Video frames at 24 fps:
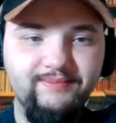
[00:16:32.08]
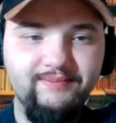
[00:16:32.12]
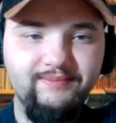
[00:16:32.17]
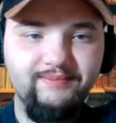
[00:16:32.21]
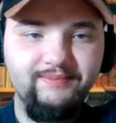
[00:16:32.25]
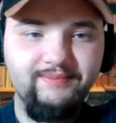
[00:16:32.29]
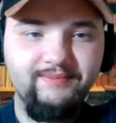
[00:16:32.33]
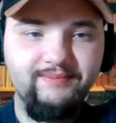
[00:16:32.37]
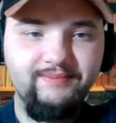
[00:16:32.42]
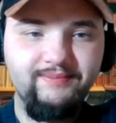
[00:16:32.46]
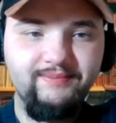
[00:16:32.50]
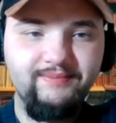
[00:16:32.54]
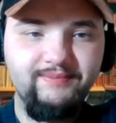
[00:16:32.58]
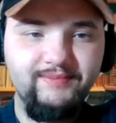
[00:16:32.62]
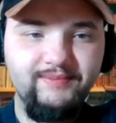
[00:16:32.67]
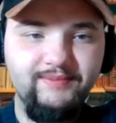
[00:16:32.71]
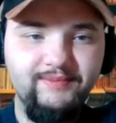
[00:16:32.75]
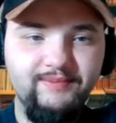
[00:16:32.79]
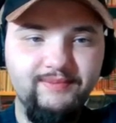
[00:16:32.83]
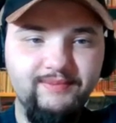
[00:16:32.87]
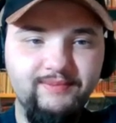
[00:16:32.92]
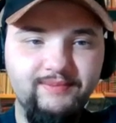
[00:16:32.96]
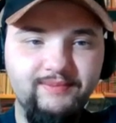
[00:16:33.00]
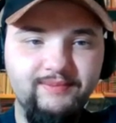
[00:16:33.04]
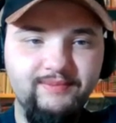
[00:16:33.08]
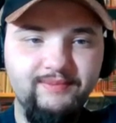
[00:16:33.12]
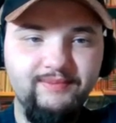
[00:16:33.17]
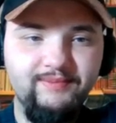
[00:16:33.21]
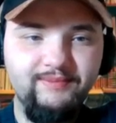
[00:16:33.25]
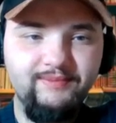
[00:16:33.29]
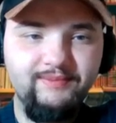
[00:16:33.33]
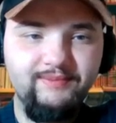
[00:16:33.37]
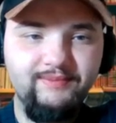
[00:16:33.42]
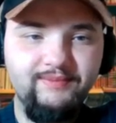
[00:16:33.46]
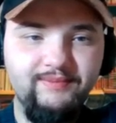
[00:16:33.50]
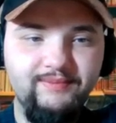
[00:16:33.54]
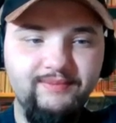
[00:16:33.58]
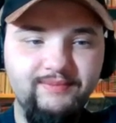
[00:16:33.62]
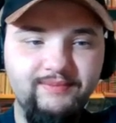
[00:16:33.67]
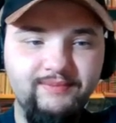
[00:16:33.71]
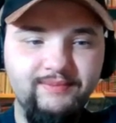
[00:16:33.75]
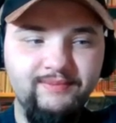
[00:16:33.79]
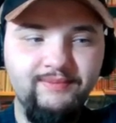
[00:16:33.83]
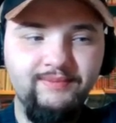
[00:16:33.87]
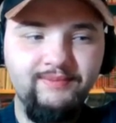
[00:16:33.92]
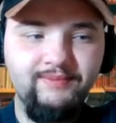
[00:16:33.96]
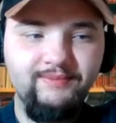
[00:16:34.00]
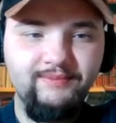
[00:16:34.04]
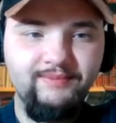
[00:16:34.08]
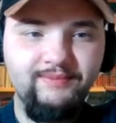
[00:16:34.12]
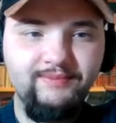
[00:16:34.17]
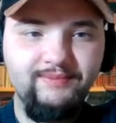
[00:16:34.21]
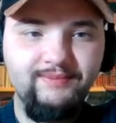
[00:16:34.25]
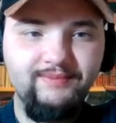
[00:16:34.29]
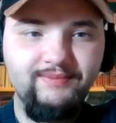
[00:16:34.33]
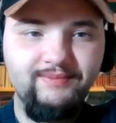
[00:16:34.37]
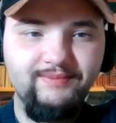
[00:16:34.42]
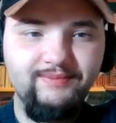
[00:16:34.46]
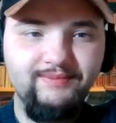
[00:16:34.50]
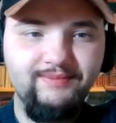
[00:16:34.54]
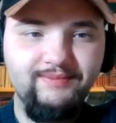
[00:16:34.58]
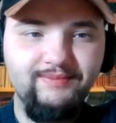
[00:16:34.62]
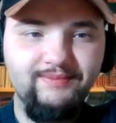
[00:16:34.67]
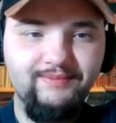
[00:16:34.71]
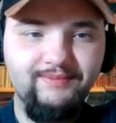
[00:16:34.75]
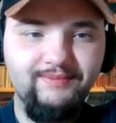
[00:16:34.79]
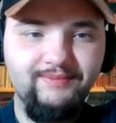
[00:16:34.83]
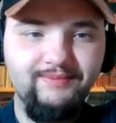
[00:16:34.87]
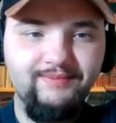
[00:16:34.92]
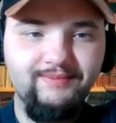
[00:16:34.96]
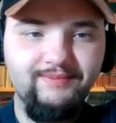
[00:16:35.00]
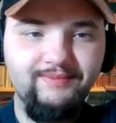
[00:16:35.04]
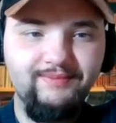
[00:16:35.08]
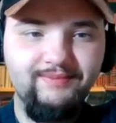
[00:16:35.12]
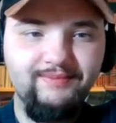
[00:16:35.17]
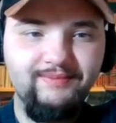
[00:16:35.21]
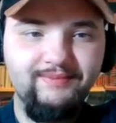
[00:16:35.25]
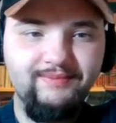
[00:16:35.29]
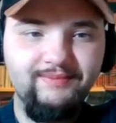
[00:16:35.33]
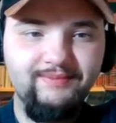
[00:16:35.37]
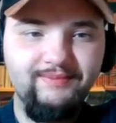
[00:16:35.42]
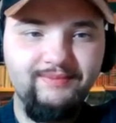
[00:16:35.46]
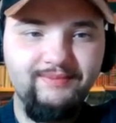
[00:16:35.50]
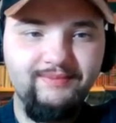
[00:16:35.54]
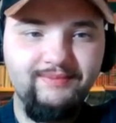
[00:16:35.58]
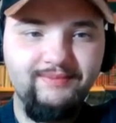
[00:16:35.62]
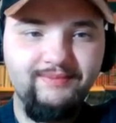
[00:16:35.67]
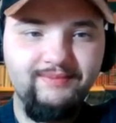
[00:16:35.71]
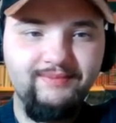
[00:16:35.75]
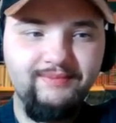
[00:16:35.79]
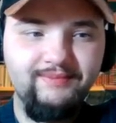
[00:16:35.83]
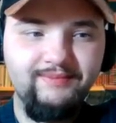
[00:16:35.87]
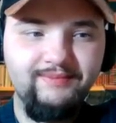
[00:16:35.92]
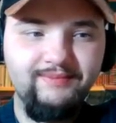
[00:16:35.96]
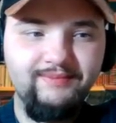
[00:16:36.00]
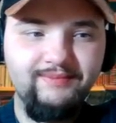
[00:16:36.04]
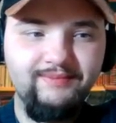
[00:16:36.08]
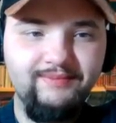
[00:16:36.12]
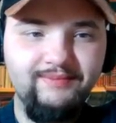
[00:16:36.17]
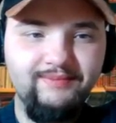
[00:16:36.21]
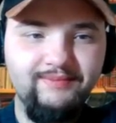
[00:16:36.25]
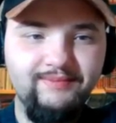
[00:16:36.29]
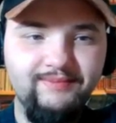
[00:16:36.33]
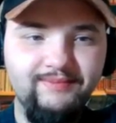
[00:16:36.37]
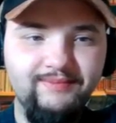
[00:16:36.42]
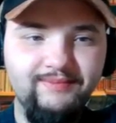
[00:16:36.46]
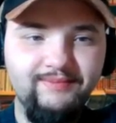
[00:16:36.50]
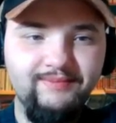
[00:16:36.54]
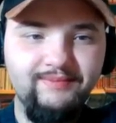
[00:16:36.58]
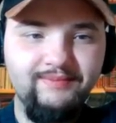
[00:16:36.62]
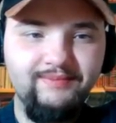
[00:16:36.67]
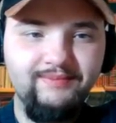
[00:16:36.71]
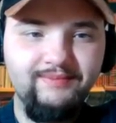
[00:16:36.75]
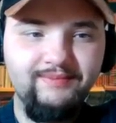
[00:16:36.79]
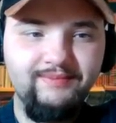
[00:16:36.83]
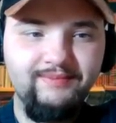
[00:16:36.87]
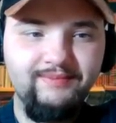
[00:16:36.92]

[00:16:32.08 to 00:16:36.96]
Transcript: This person isn't speaking.